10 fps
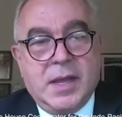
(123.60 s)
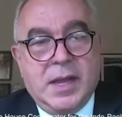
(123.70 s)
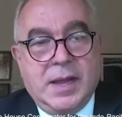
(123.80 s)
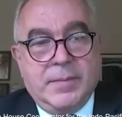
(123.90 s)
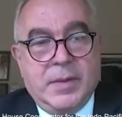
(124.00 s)

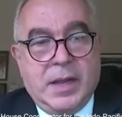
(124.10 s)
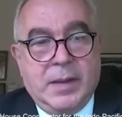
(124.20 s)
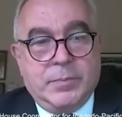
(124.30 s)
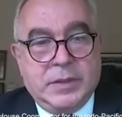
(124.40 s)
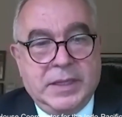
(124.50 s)
I
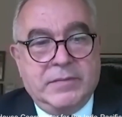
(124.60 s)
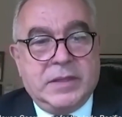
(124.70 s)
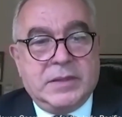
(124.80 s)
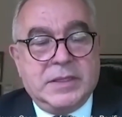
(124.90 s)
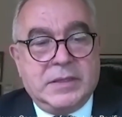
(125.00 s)
believe
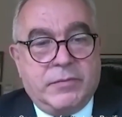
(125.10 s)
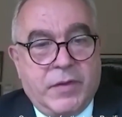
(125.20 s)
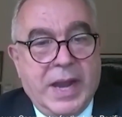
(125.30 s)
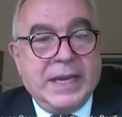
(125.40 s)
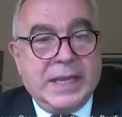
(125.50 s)
that the
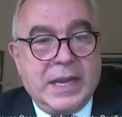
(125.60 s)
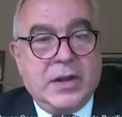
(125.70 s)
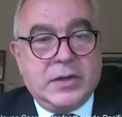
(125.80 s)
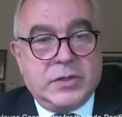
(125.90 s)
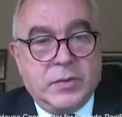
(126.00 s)
defining
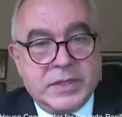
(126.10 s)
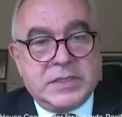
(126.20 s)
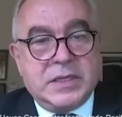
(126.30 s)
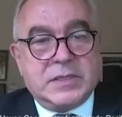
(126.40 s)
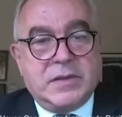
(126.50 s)

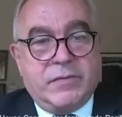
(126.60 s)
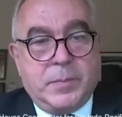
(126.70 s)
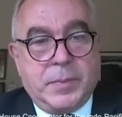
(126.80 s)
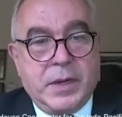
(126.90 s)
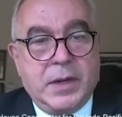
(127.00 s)
characteristics of the
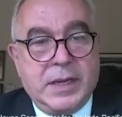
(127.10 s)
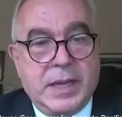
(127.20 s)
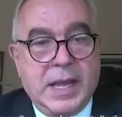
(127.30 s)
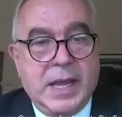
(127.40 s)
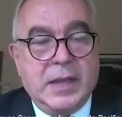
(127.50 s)
period
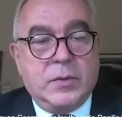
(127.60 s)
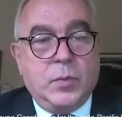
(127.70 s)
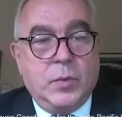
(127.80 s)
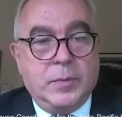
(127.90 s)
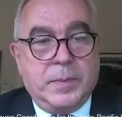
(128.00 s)
ahead
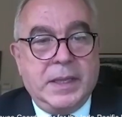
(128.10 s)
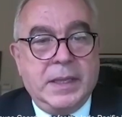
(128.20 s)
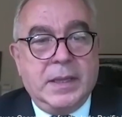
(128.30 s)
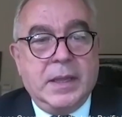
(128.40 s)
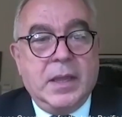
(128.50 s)
will
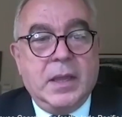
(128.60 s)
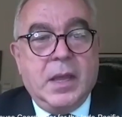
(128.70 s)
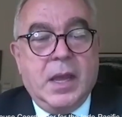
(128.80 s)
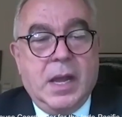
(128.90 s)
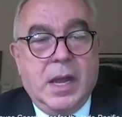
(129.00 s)
be
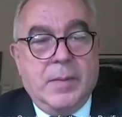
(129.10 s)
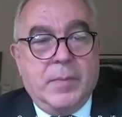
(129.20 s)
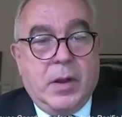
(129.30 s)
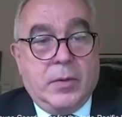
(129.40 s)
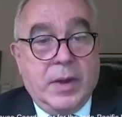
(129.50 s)

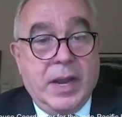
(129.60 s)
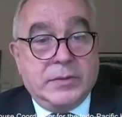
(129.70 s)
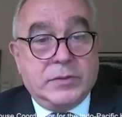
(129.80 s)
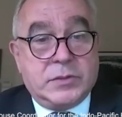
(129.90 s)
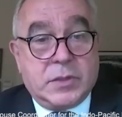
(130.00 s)

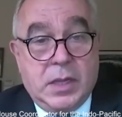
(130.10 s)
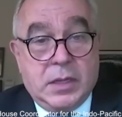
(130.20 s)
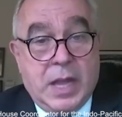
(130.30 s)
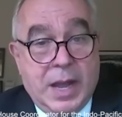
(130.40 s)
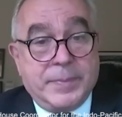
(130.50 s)
around
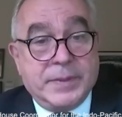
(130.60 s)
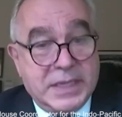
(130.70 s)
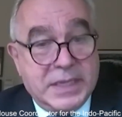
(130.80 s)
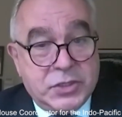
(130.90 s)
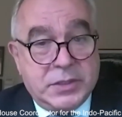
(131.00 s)

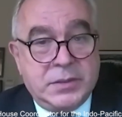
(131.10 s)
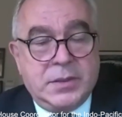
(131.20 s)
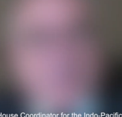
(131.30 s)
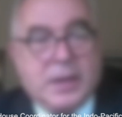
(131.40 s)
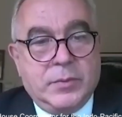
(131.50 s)
competition.
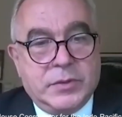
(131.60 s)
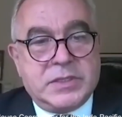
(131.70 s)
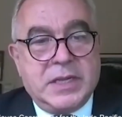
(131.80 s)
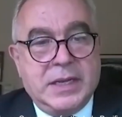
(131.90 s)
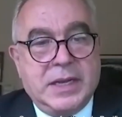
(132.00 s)
I will
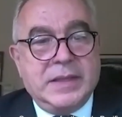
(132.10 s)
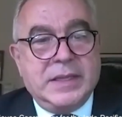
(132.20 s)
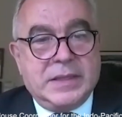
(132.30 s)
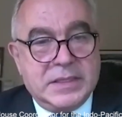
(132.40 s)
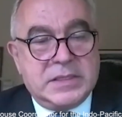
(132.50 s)
say, I
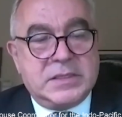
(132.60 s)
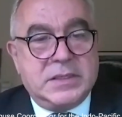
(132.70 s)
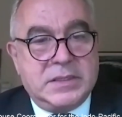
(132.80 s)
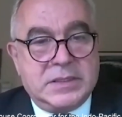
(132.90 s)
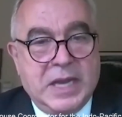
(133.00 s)
think
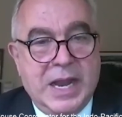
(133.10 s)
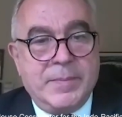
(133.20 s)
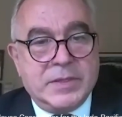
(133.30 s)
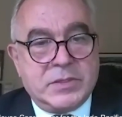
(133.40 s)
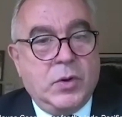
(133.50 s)
this
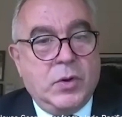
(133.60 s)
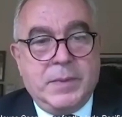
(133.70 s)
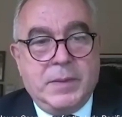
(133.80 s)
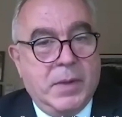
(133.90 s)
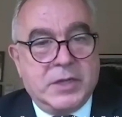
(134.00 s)
time is going to
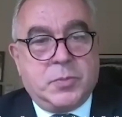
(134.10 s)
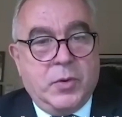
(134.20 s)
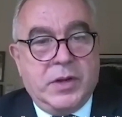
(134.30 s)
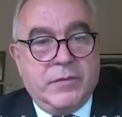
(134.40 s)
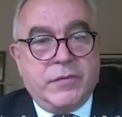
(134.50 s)
be much
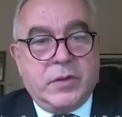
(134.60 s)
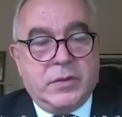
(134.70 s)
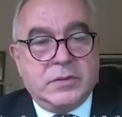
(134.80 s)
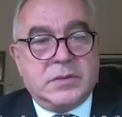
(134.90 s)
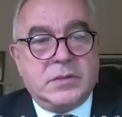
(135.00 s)
more
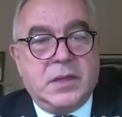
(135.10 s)
difficult.